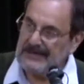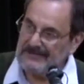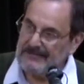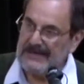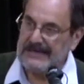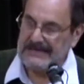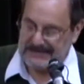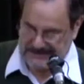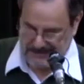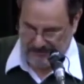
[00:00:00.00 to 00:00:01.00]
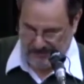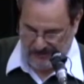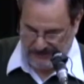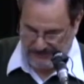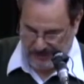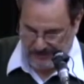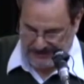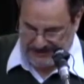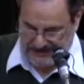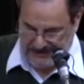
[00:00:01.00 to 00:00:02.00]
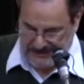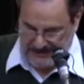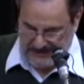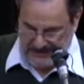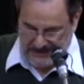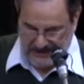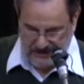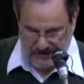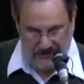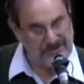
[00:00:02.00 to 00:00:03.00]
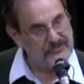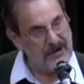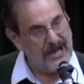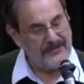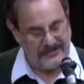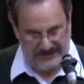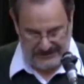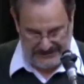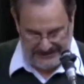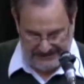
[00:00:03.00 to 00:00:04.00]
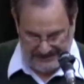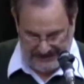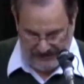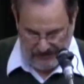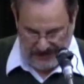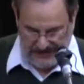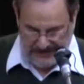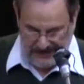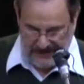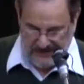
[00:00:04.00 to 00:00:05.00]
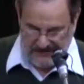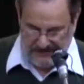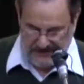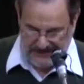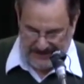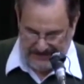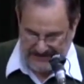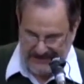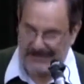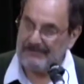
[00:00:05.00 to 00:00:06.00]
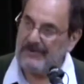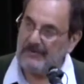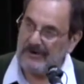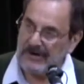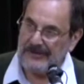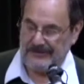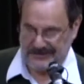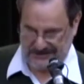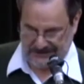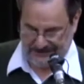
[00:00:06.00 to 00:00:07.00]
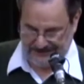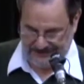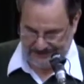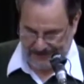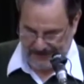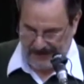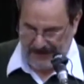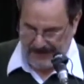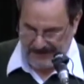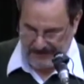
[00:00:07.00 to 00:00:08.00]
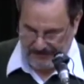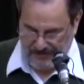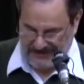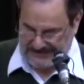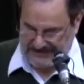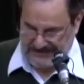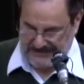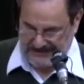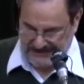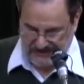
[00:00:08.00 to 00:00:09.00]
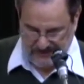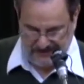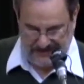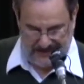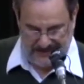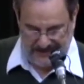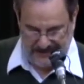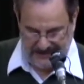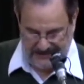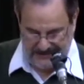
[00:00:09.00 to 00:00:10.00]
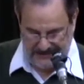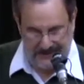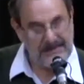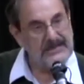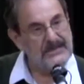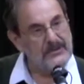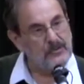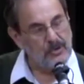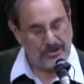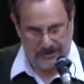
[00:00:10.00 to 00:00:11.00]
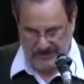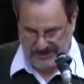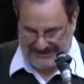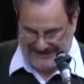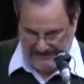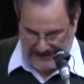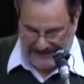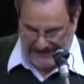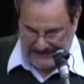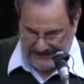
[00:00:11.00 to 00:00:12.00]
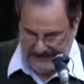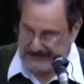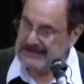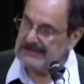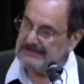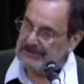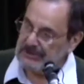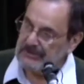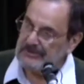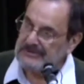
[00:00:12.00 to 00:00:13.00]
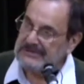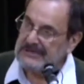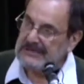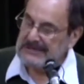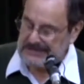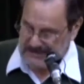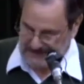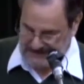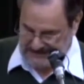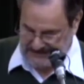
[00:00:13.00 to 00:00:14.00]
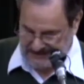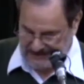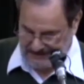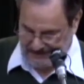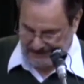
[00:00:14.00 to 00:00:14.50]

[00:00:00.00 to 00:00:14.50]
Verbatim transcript: of many contemporary poets and chose rather to live and write from a landscape where others live, the oppressed and discriminated against, the workers and maids, the abused and the sick,